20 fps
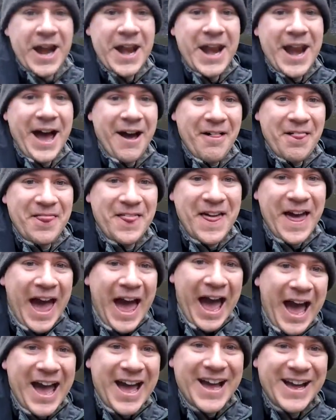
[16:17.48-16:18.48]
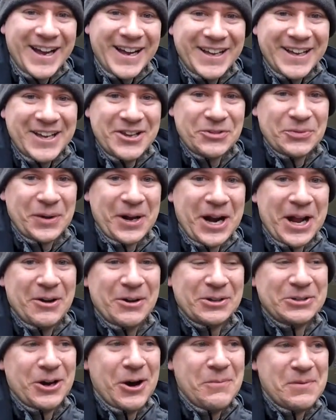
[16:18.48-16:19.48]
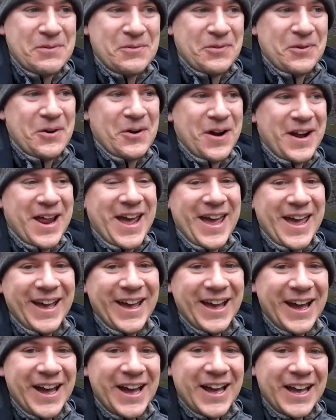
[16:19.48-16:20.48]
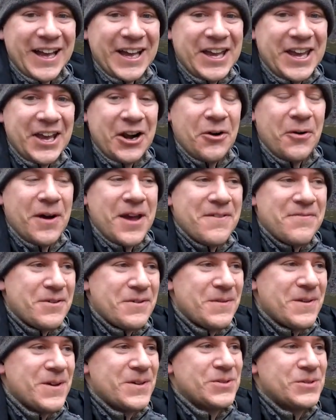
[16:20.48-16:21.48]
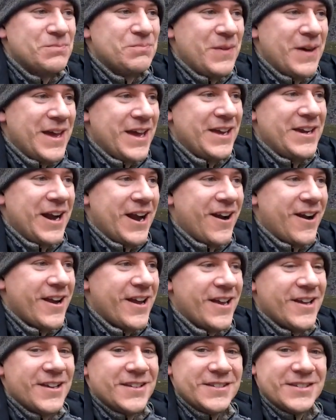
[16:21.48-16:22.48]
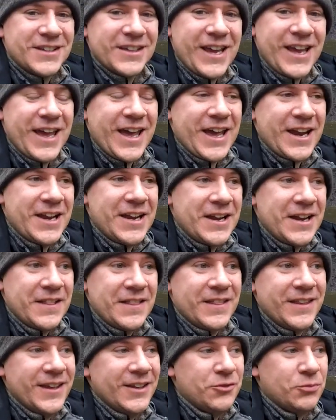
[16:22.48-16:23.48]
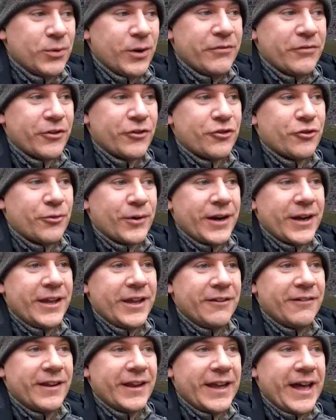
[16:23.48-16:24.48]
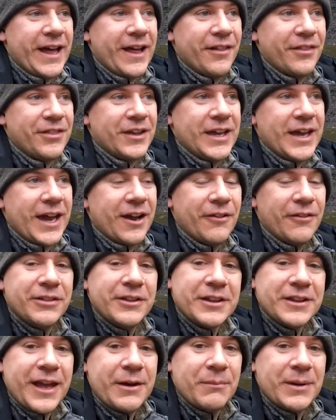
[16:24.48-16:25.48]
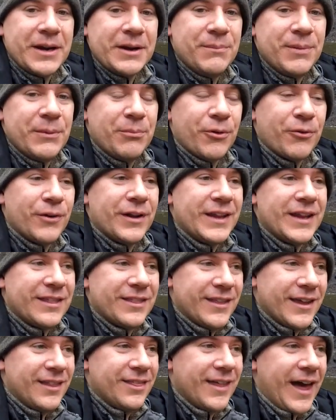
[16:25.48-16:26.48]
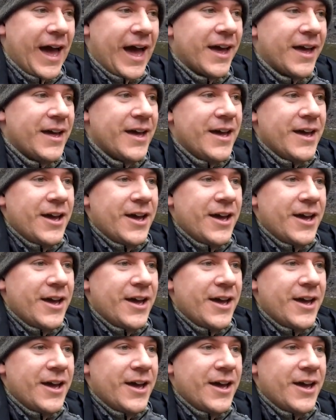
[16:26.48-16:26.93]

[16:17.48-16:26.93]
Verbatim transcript: Now that is what I was hoping for today get away from those main areas and this river's really really healthy i don't think that many people really think that